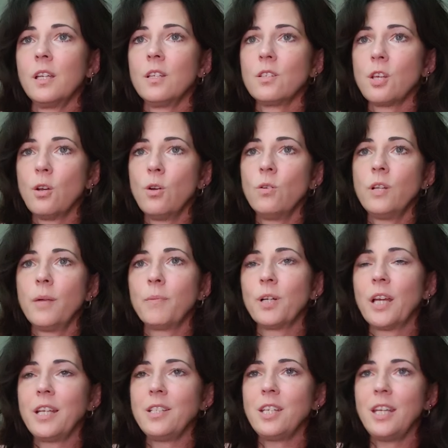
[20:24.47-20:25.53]
So number
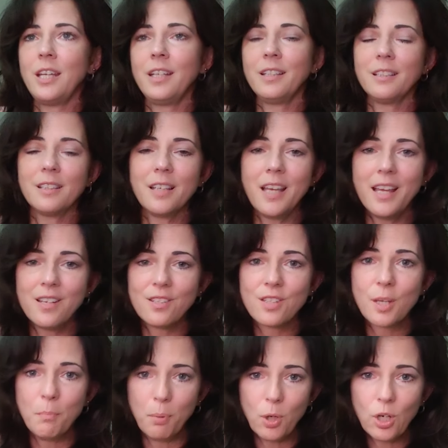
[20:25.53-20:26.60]
19 is
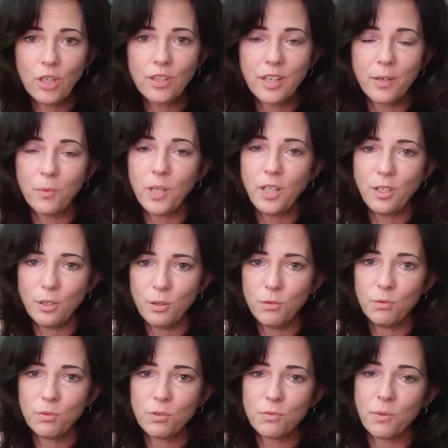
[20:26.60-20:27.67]
the book that we
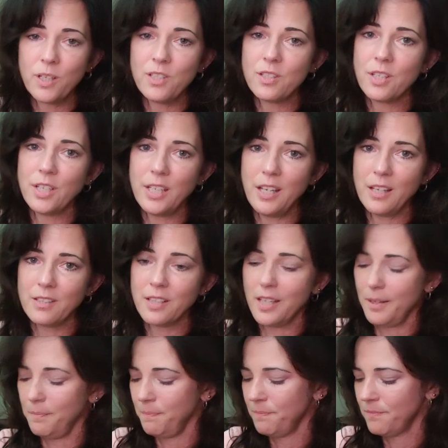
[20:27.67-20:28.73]
use. What is the
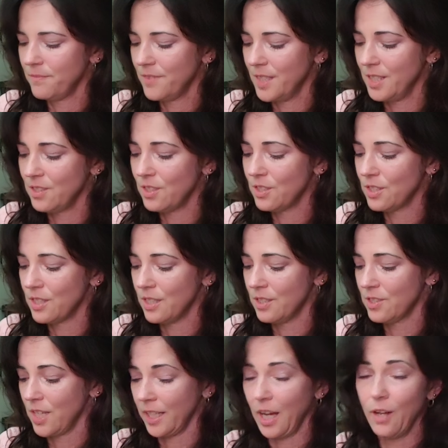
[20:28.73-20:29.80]
DSM? This is the
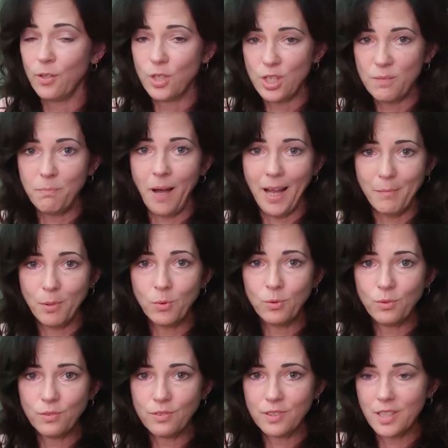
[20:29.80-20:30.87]
Psychologist's
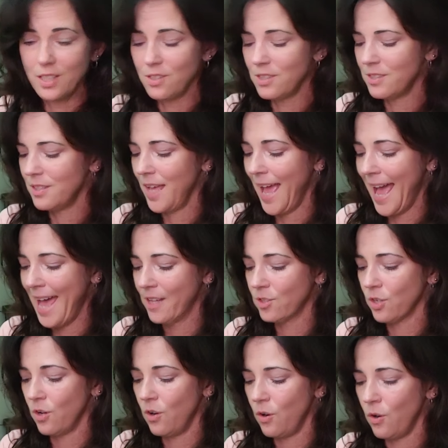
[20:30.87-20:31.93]
Bible. This
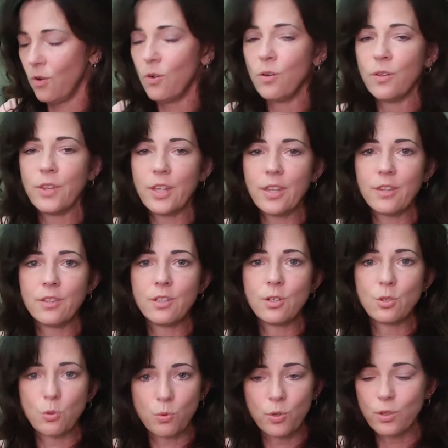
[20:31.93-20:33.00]
has all the
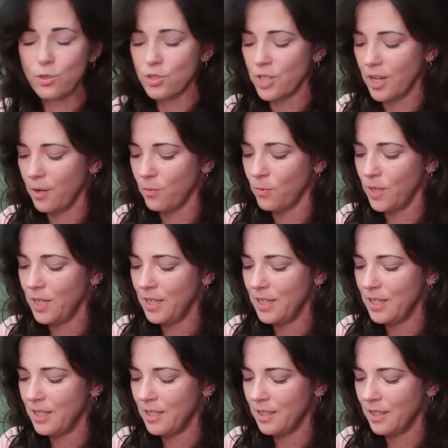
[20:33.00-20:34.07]
disorders that we